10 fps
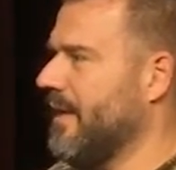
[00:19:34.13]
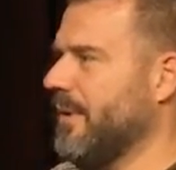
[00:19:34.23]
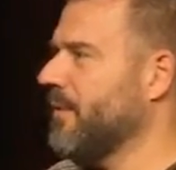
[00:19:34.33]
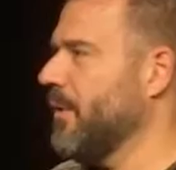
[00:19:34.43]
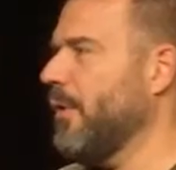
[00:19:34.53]

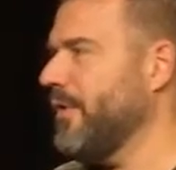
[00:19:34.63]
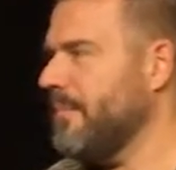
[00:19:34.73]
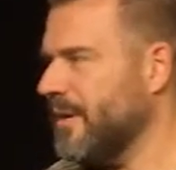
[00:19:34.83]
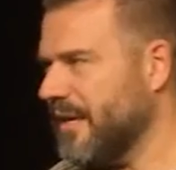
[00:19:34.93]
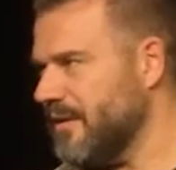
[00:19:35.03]
We don't know of
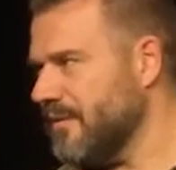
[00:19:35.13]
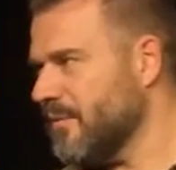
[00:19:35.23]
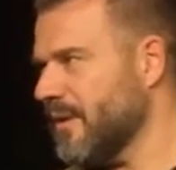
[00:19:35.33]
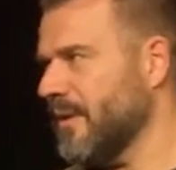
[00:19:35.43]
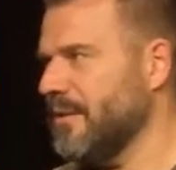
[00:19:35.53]
anybody
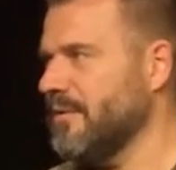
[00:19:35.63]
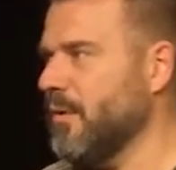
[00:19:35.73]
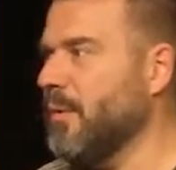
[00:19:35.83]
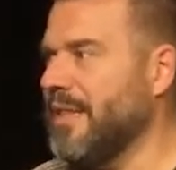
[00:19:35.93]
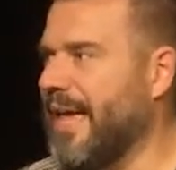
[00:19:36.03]
really
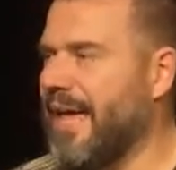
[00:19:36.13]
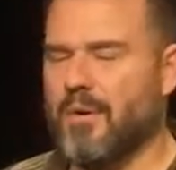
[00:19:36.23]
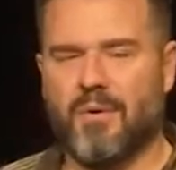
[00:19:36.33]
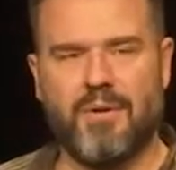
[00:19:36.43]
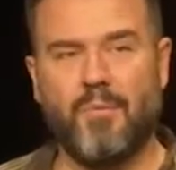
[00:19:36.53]
doing that,
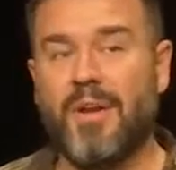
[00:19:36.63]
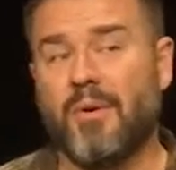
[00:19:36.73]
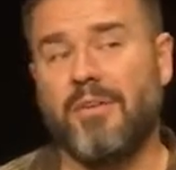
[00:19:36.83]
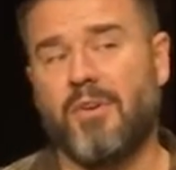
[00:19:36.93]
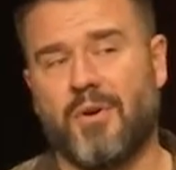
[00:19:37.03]
or we
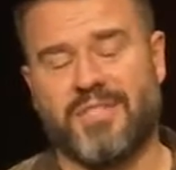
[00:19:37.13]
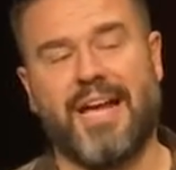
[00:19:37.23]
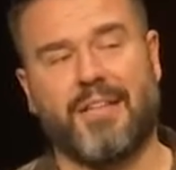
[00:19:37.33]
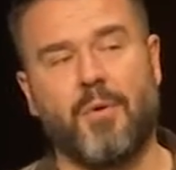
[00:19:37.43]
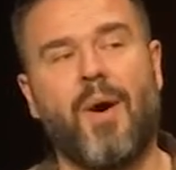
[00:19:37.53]
don't even know
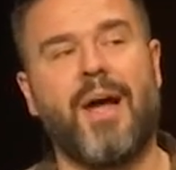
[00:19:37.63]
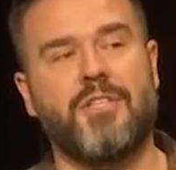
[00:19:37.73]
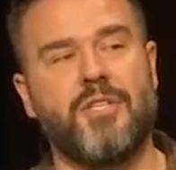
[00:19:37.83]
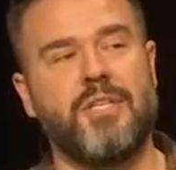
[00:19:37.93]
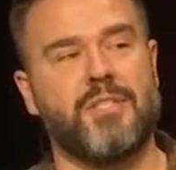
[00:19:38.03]
exactly why
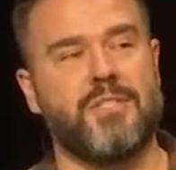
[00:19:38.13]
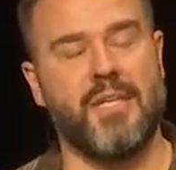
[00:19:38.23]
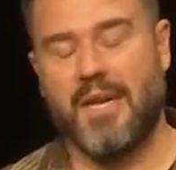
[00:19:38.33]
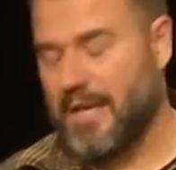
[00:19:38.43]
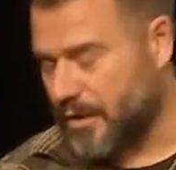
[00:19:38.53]
Jesus
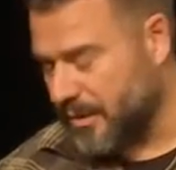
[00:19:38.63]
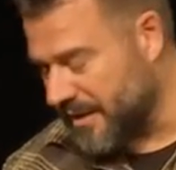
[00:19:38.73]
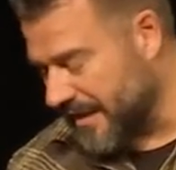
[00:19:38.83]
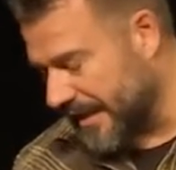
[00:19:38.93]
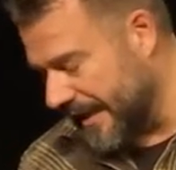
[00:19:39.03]
did it. It could
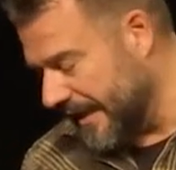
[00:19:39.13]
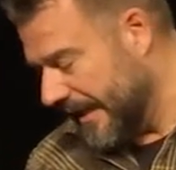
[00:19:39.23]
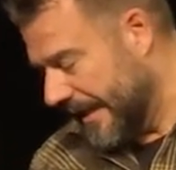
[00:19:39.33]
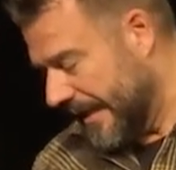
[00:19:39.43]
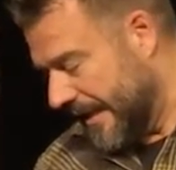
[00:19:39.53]
be that
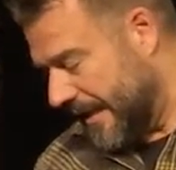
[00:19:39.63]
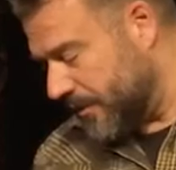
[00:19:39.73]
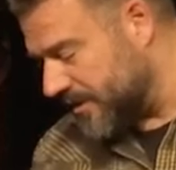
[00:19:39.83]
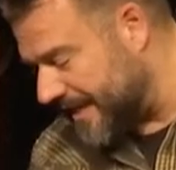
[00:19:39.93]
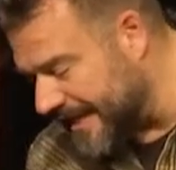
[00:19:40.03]
he
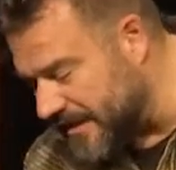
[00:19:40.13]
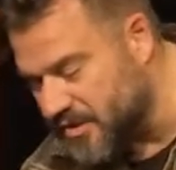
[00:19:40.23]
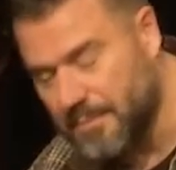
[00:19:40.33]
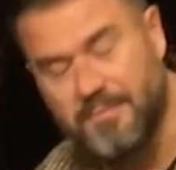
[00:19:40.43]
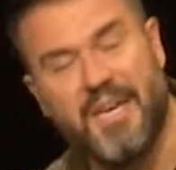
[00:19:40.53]
was taking
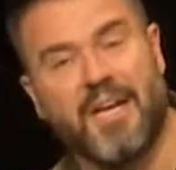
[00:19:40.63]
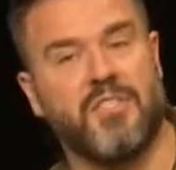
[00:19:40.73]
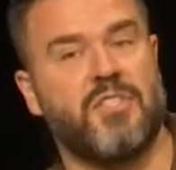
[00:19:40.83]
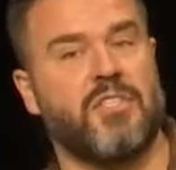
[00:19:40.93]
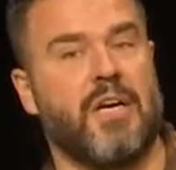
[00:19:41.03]
some
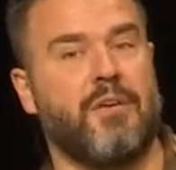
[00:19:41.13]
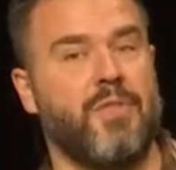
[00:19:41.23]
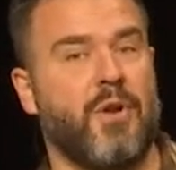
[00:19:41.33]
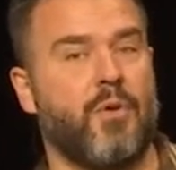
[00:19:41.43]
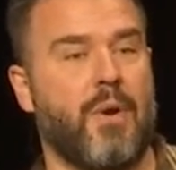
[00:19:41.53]
dust
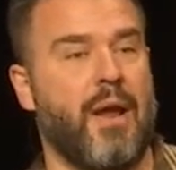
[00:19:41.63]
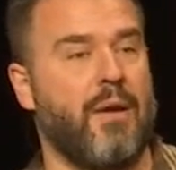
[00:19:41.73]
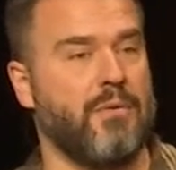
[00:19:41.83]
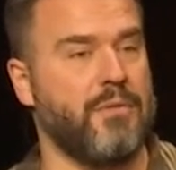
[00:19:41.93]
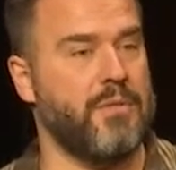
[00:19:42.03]
of the
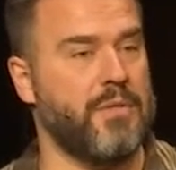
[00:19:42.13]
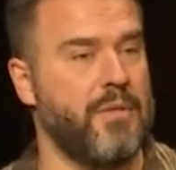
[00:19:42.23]
ground.